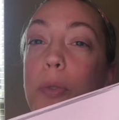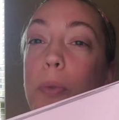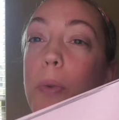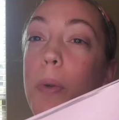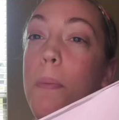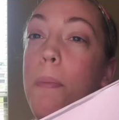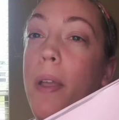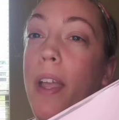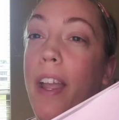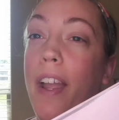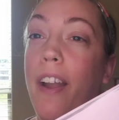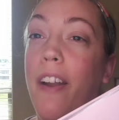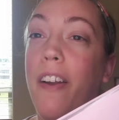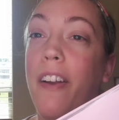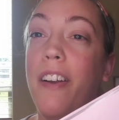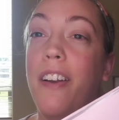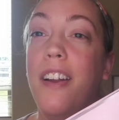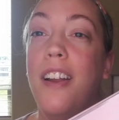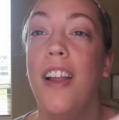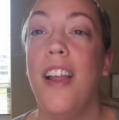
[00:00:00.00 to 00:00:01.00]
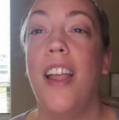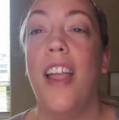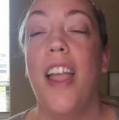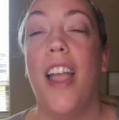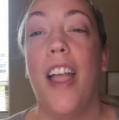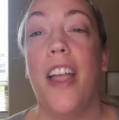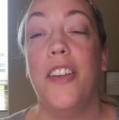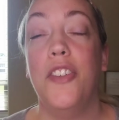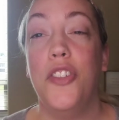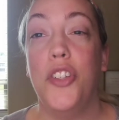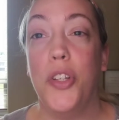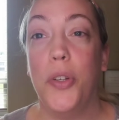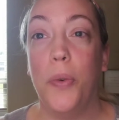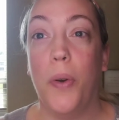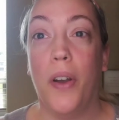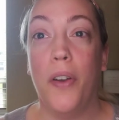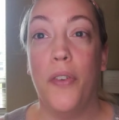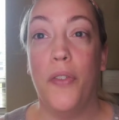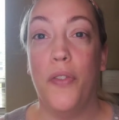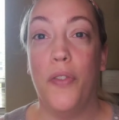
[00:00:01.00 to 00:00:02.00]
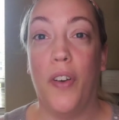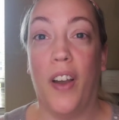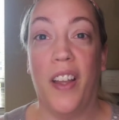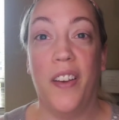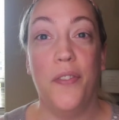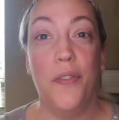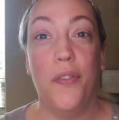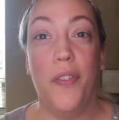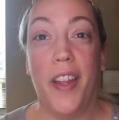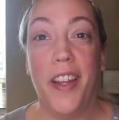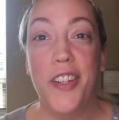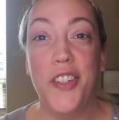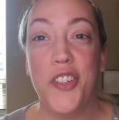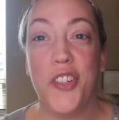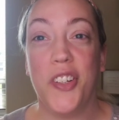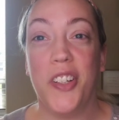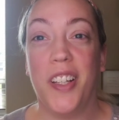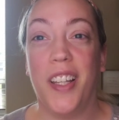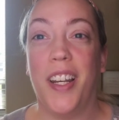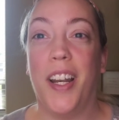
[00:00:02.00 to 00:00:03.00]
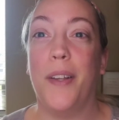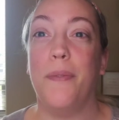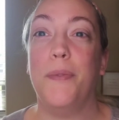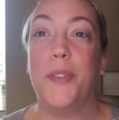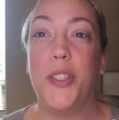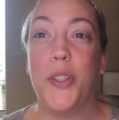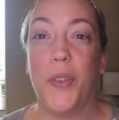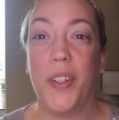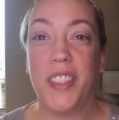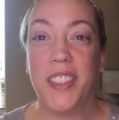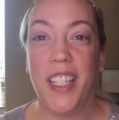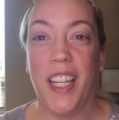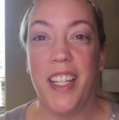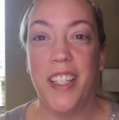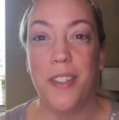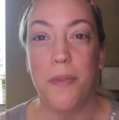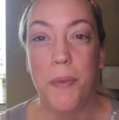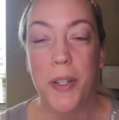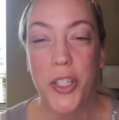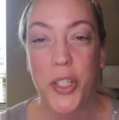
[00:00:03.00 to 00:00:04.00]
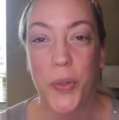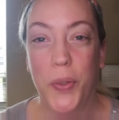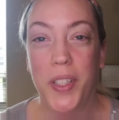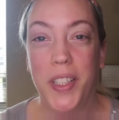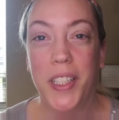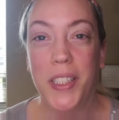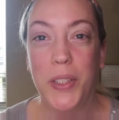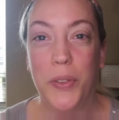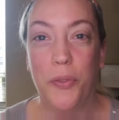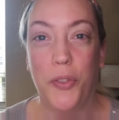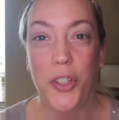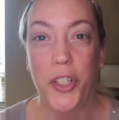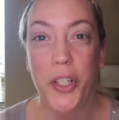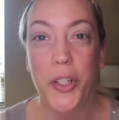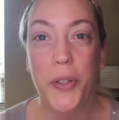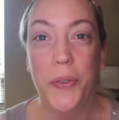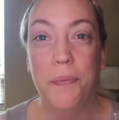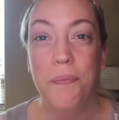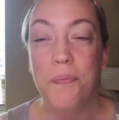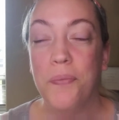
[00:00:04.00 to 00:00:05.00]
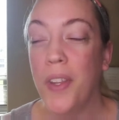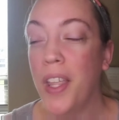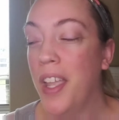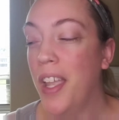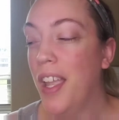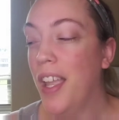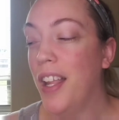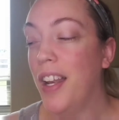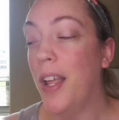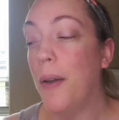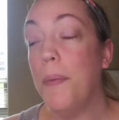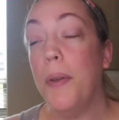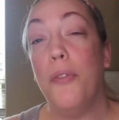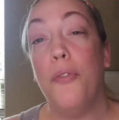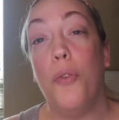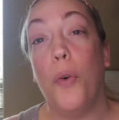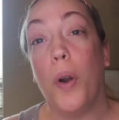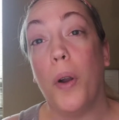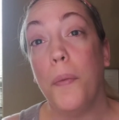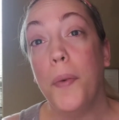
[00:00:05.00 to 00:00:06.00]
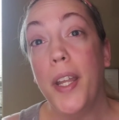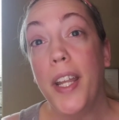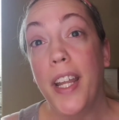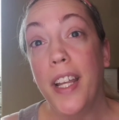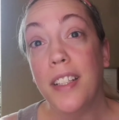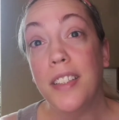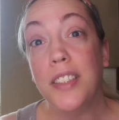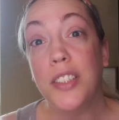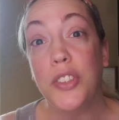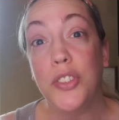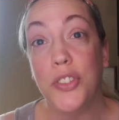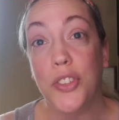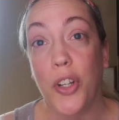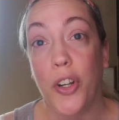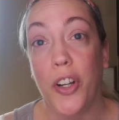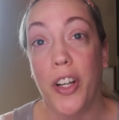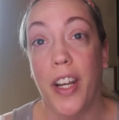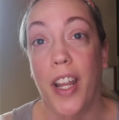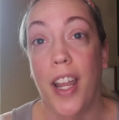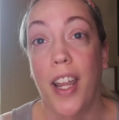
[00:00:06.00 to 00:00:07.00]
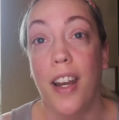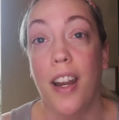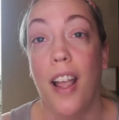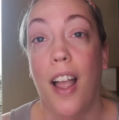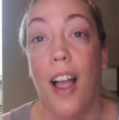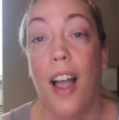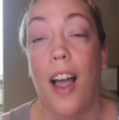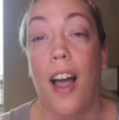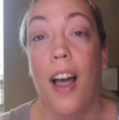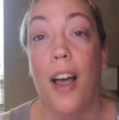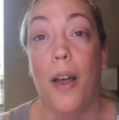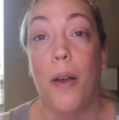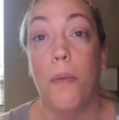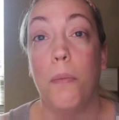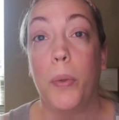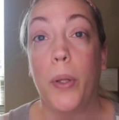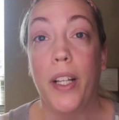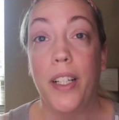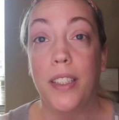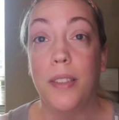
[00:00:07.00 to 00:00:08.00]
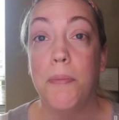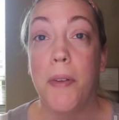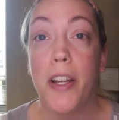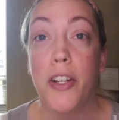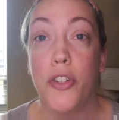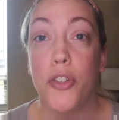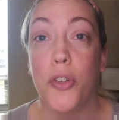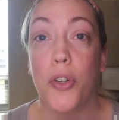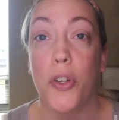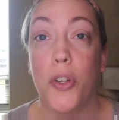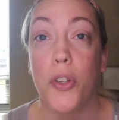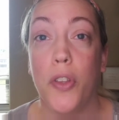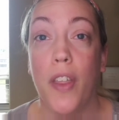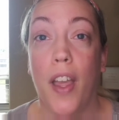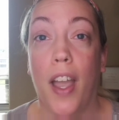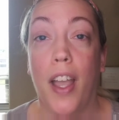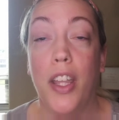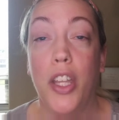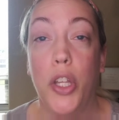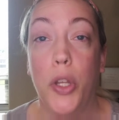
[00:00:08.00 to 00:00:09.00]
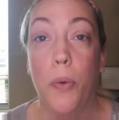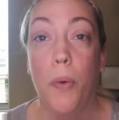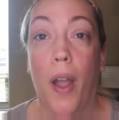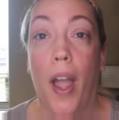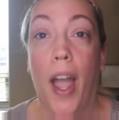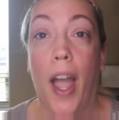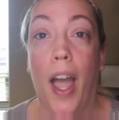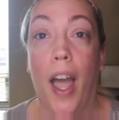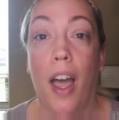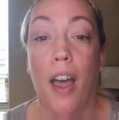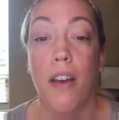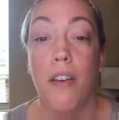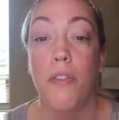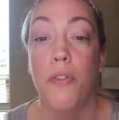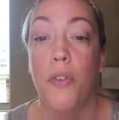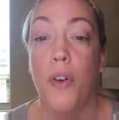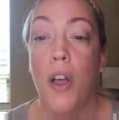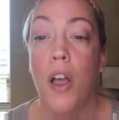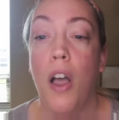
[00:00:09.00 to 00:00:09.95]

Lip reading: Repair and do a fun facial, and I'm so excited to be doing this for you. Now before we get started, please make sure that you have